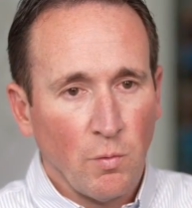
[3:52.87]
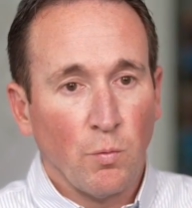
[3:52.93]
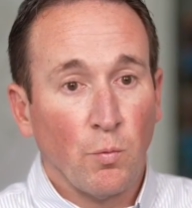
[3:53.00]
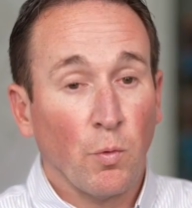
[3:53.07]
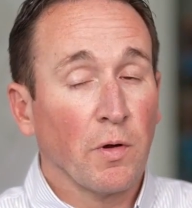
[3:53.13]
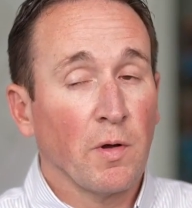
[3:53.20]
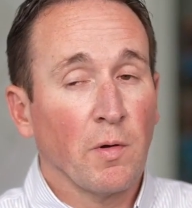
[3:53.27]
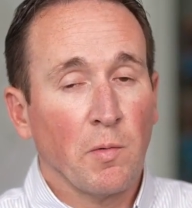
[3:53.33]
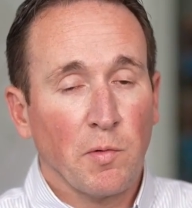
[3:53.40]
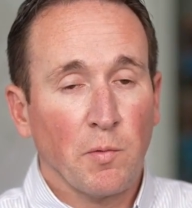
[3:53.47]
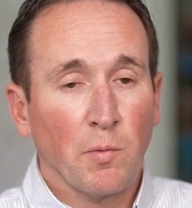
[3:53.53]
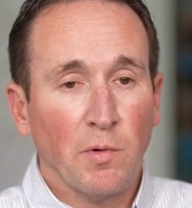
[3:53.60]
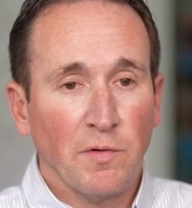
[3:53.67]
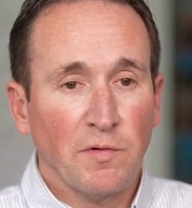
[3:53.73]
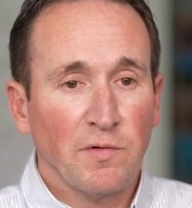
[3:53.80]
working with a
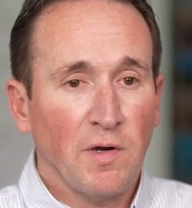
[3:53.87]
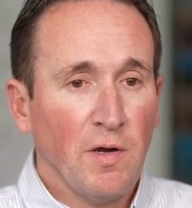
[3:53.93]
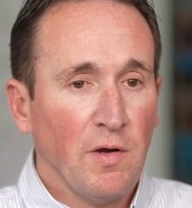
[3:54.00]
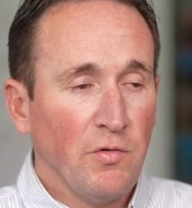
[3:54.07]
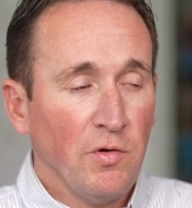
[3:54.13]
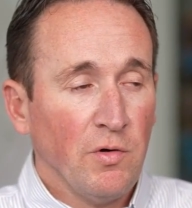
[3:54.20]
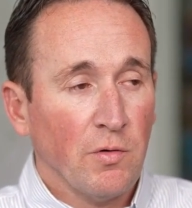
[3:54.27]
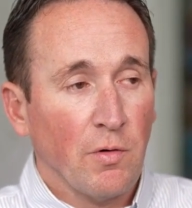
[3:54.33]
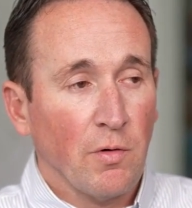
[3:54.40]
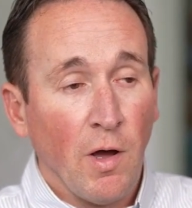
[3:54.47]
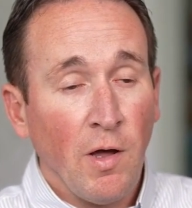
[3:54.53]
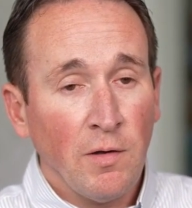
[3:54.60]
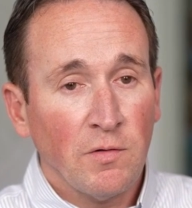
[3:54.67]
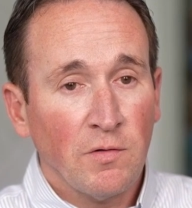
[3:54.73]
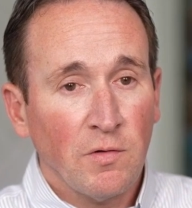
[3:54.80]
real estate agent or
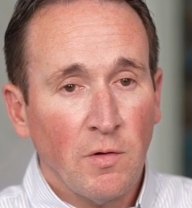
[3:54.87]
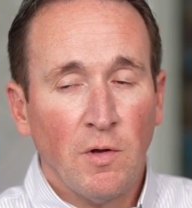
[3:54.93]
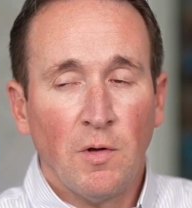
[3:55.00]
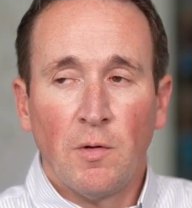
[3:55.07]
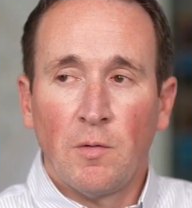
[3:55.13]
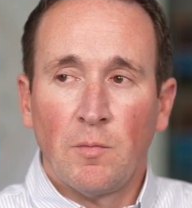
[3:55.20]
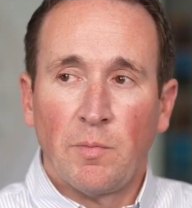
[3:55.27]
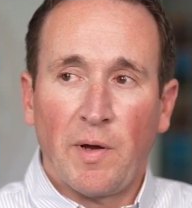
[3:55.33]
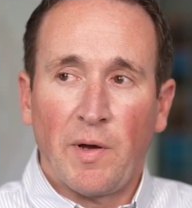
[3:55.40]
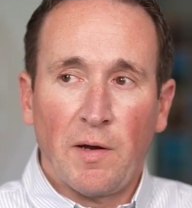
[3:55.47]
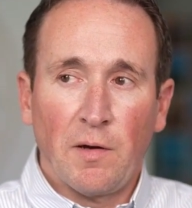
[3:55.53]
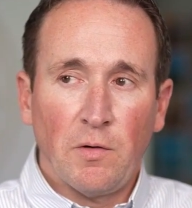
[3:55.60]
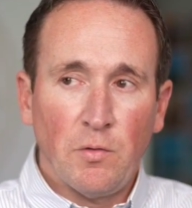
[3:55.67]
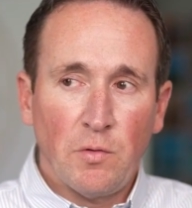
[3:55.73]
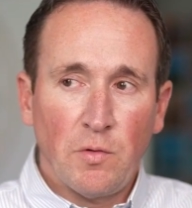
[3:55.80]
not,
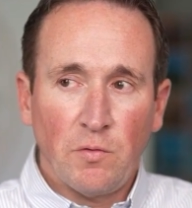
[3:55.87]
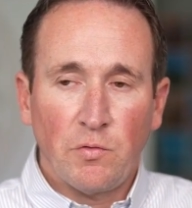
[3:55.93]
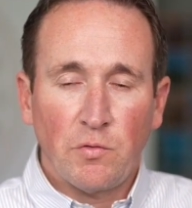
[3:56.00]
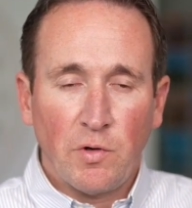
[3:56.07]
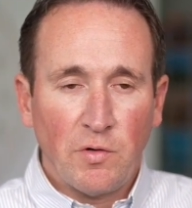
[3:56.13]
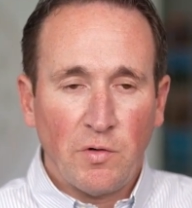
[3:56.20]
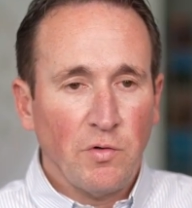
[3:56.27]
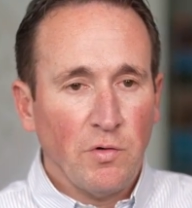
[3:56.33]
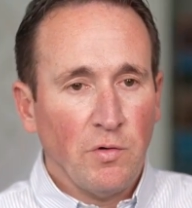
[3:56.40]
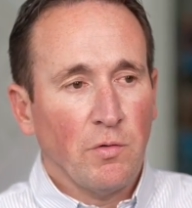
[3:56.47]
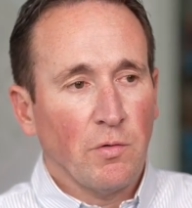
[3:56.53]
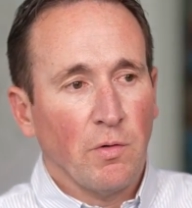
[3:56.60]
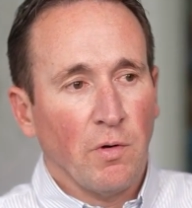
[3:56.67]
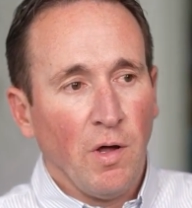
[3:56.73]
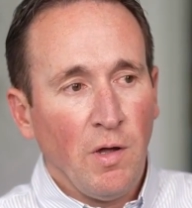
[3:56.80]
buying new construction
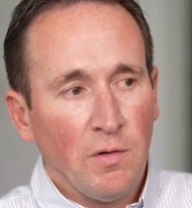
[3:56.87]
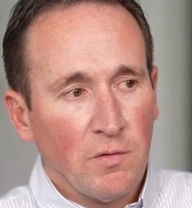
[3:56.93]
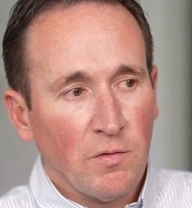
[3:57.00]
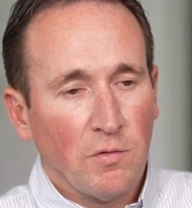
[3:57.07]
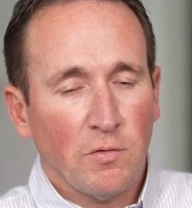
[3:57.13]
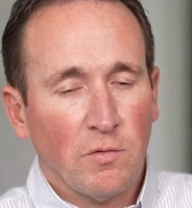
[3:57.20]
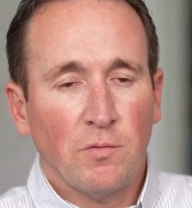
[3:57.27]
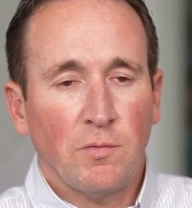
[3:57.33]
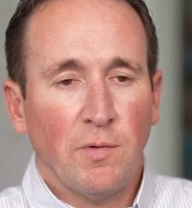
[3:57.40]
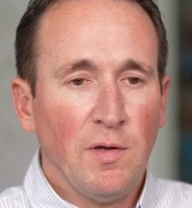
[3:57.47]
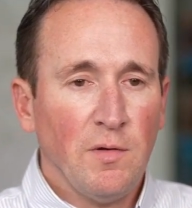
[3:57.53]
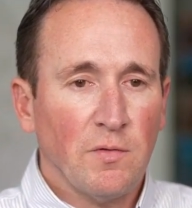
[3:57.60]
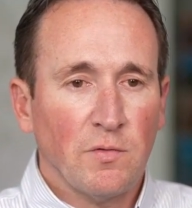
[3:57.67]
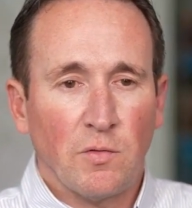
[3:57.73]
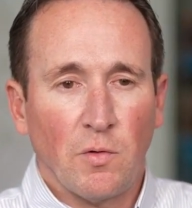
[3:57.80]
or not,
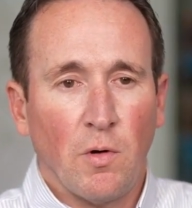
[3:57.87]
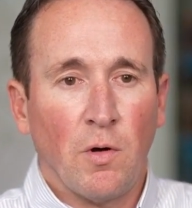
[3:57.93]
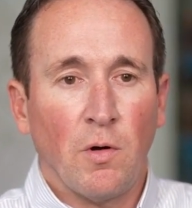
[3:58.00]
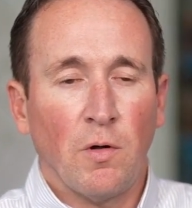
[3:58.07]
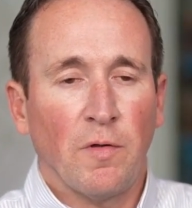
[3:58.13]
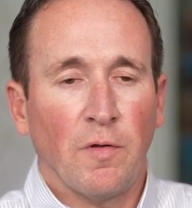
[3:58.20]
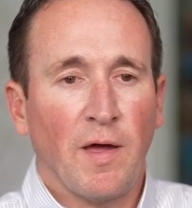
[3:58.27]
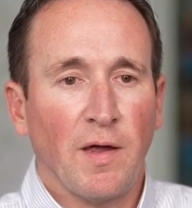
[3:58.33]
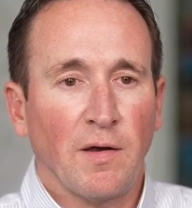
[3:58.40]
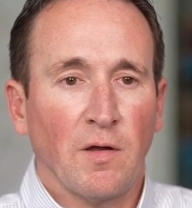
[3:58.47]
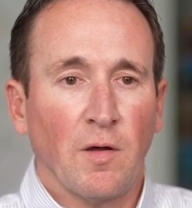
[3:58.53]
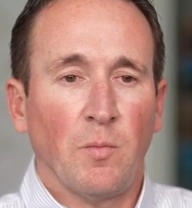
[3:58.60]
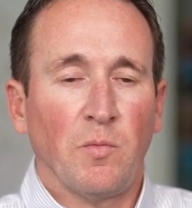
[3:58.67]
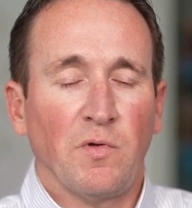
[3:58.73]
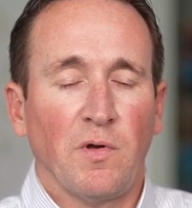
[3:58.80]
right? So all of that
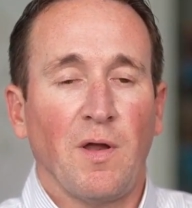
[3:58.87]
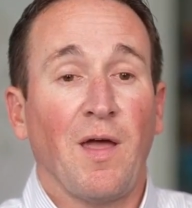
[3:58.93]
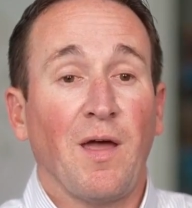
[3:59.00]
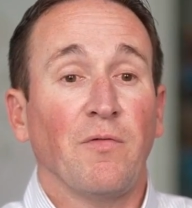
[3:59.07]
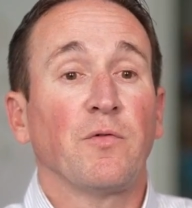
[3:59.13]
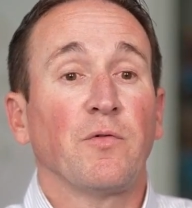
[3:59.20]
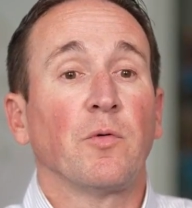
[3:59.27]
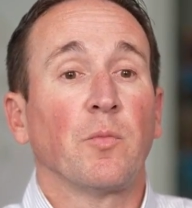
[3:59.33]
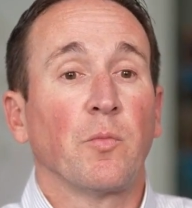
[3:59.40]
comes in after